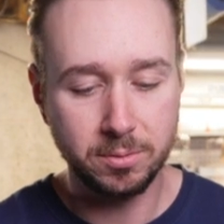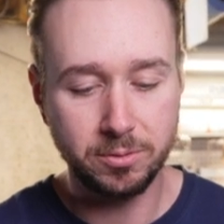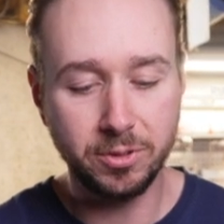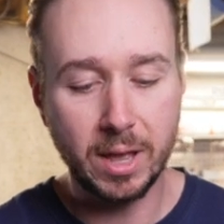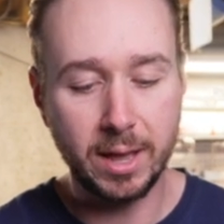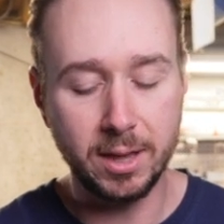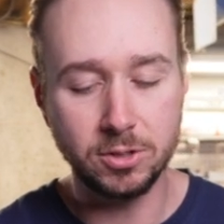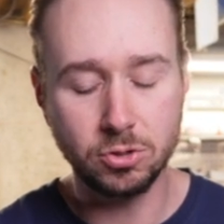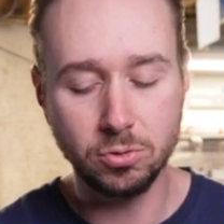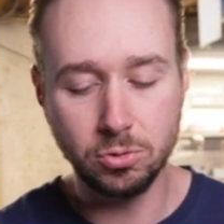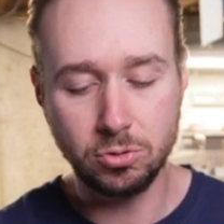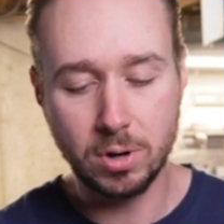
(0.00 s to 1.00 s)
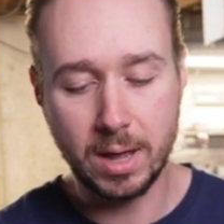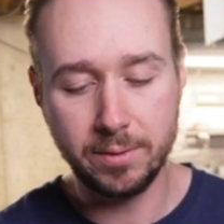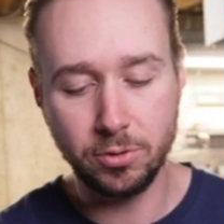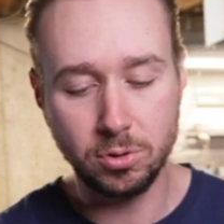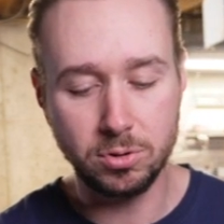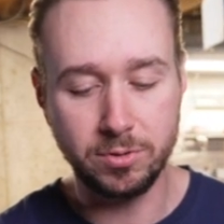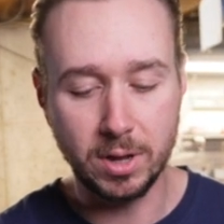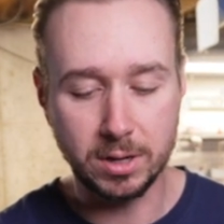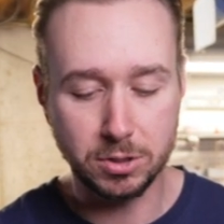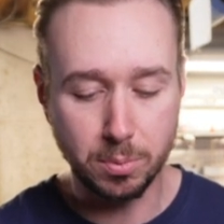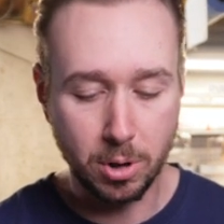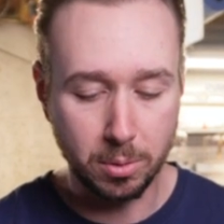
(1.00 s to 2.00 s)
flathead screwdriver, you've got
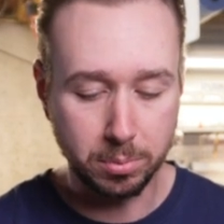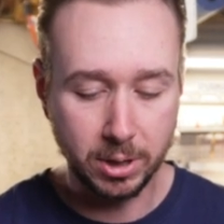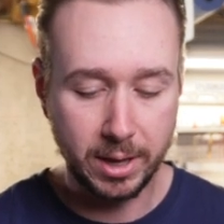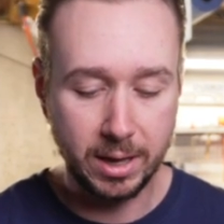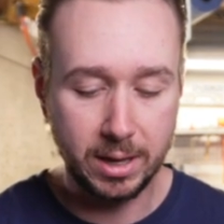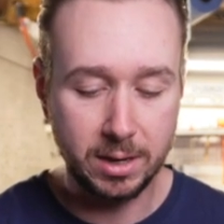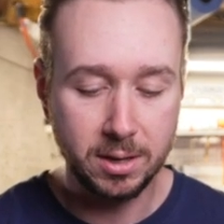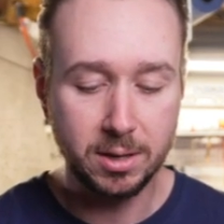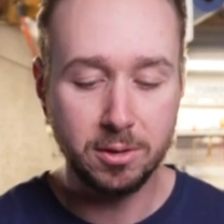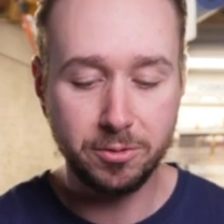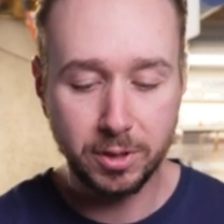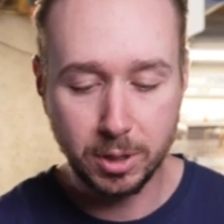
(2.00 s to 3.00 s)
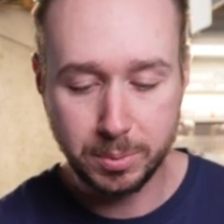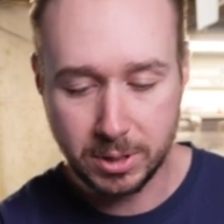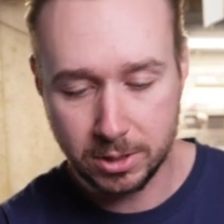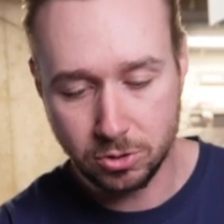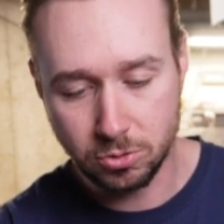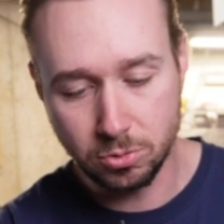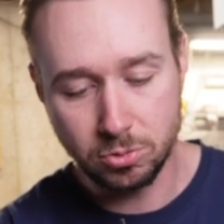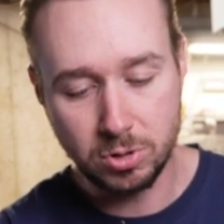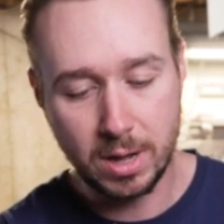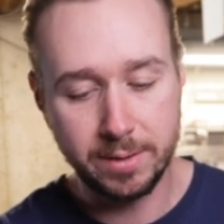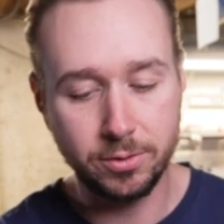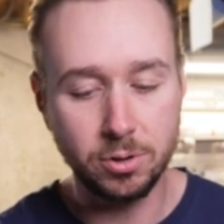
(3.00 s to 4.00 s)
a small blade, Phillips head
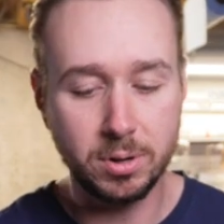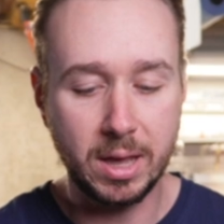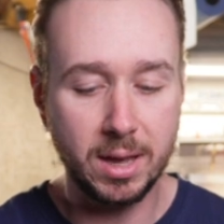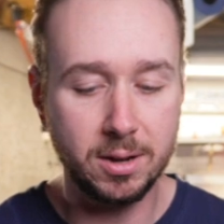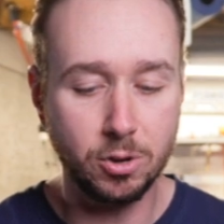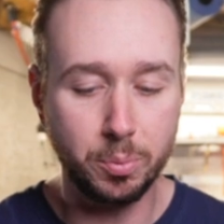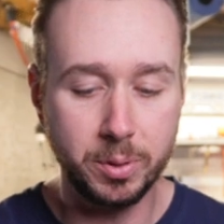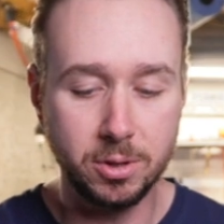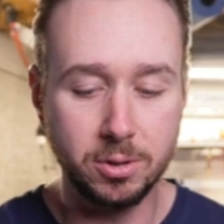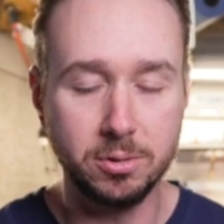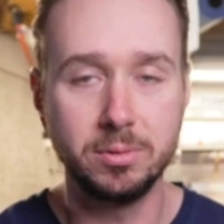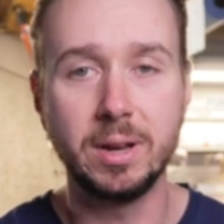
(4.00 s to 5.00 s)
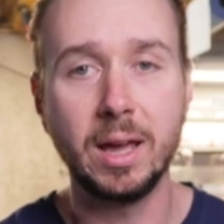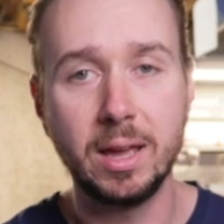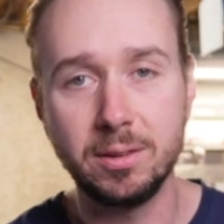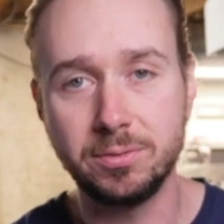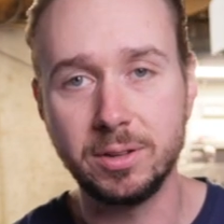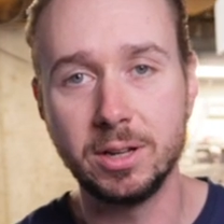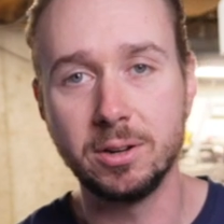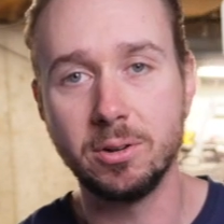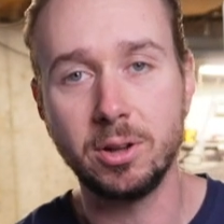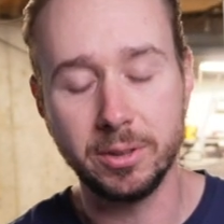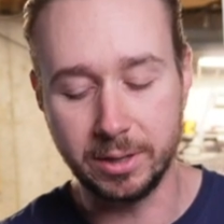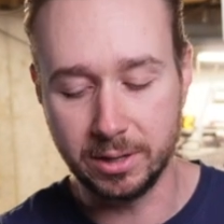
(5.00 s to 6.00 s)
screwdriver, can opener, knife, you know,
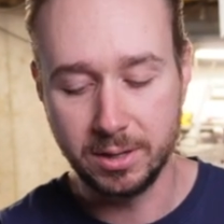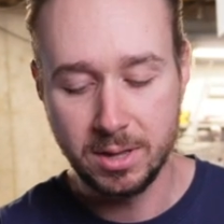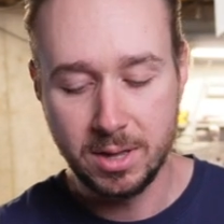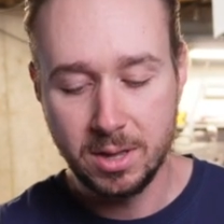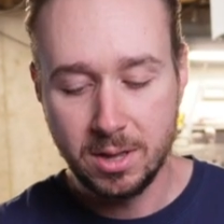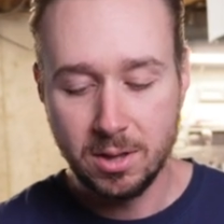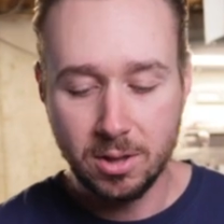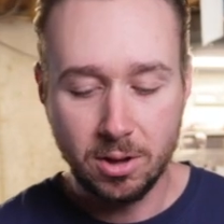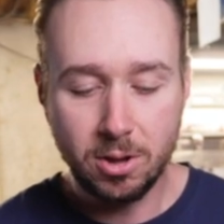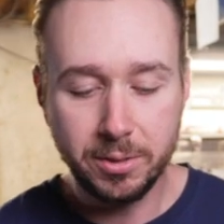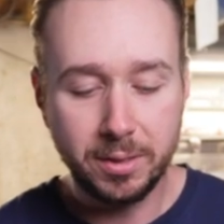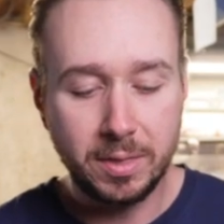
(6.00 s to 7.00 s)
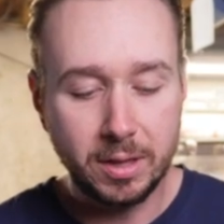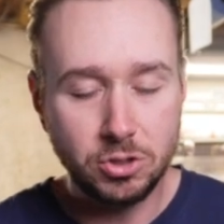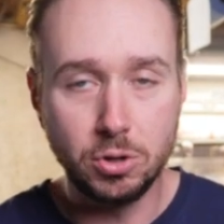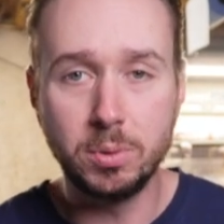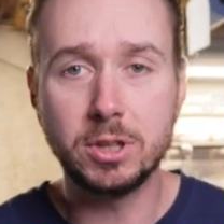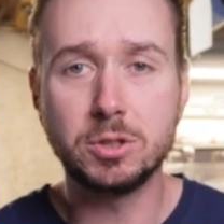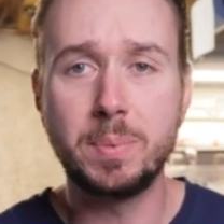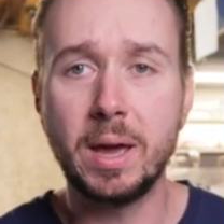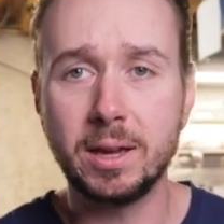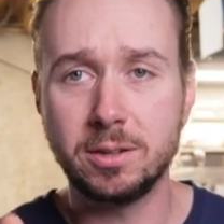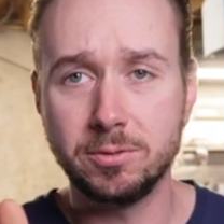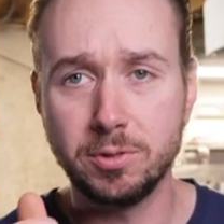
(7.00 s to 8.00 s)
all the all the things you would
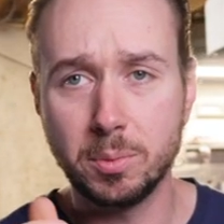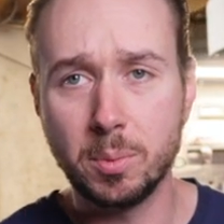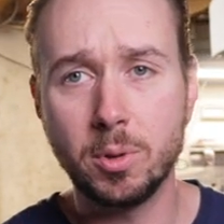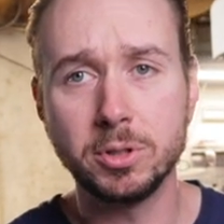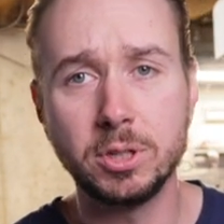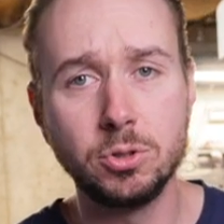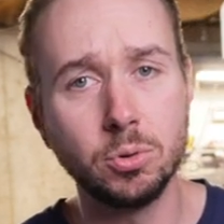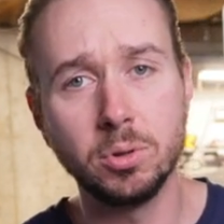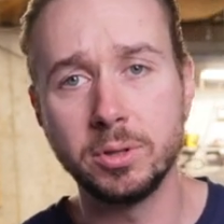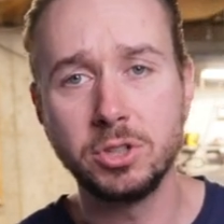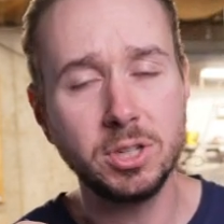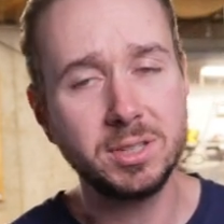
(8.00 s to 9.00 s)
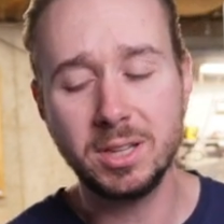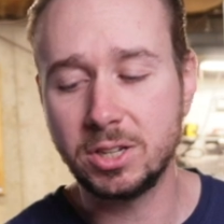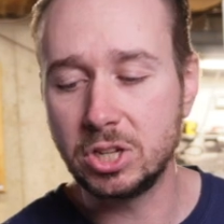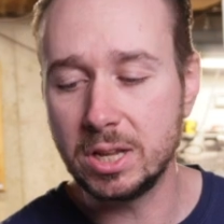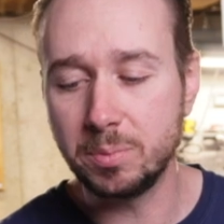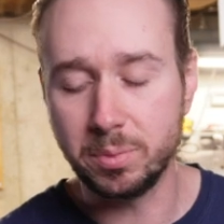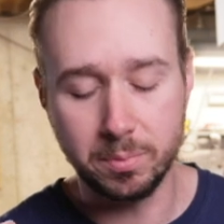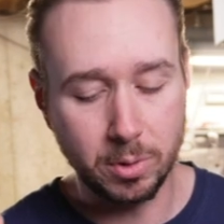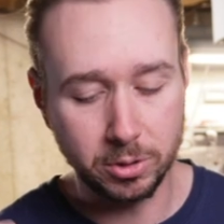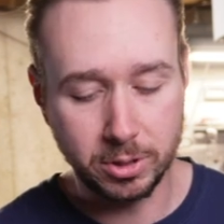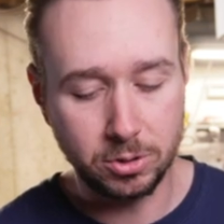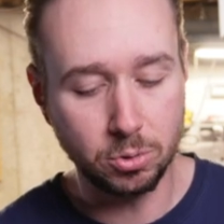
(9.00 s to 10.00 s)
expect from a multi-tool. Just the cheap
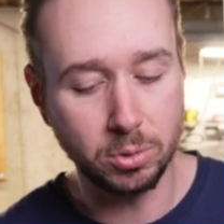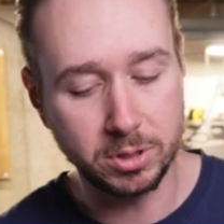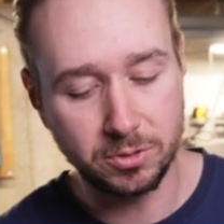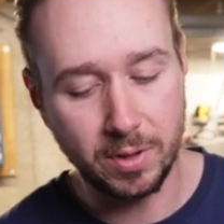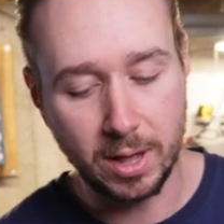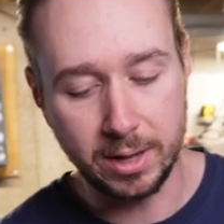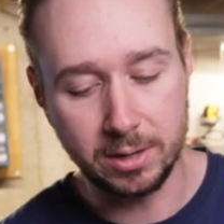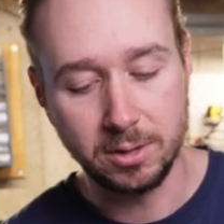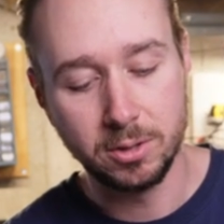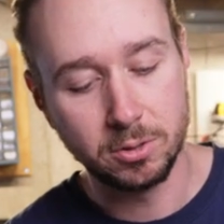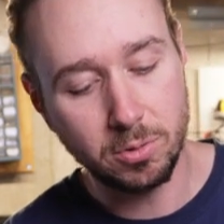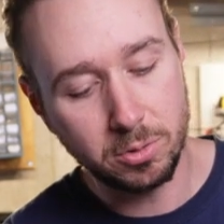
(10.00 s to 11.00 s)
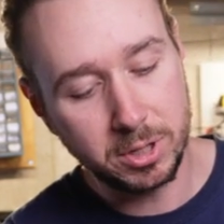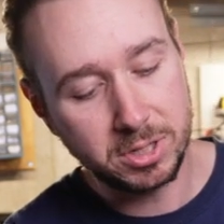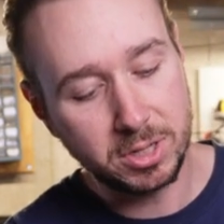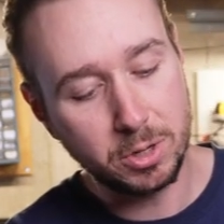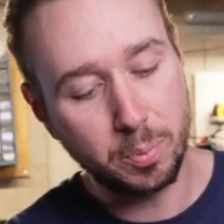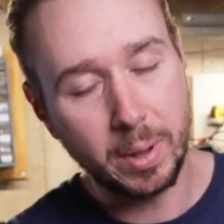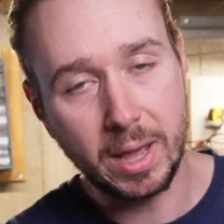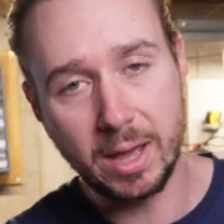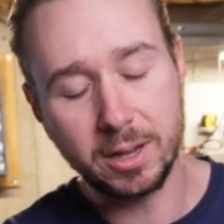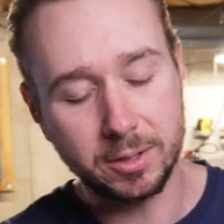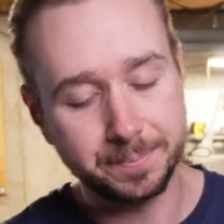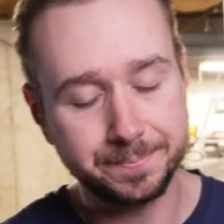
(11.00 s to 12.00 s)
multi-tool is fine. Throw this in your pack